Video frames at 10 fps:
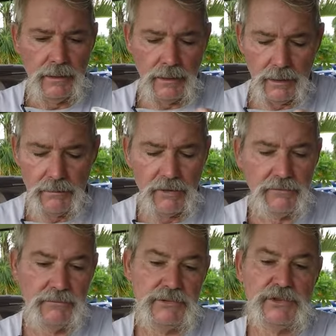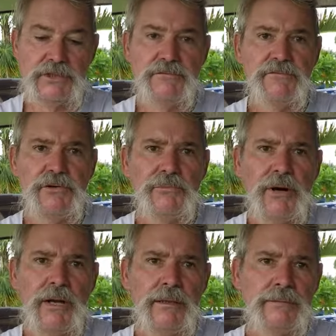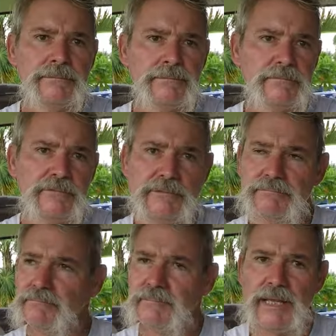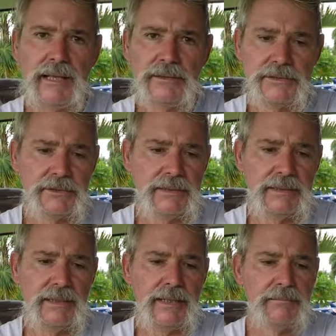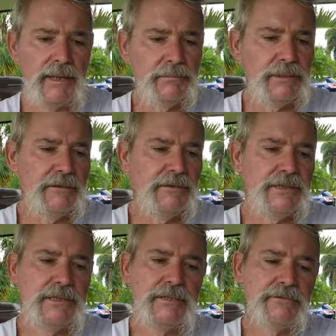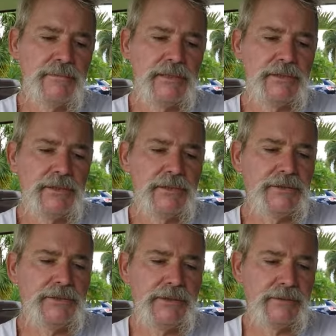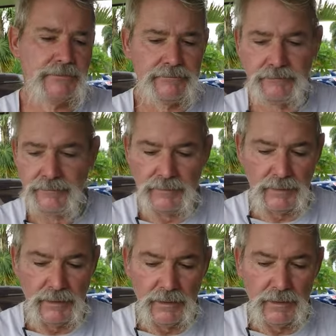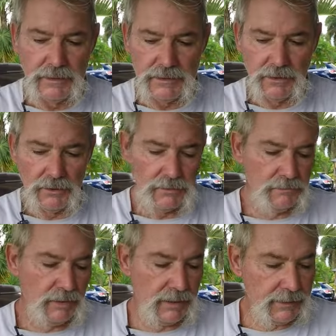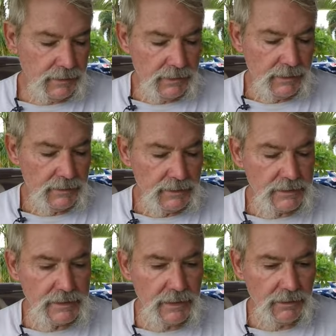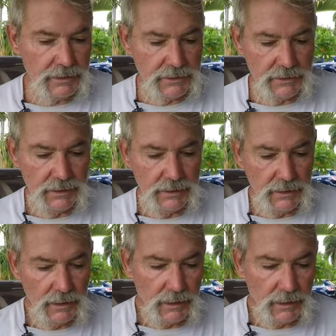It's just football from Dollar Tree on my PVC for my turners, and so, but this is how I do it.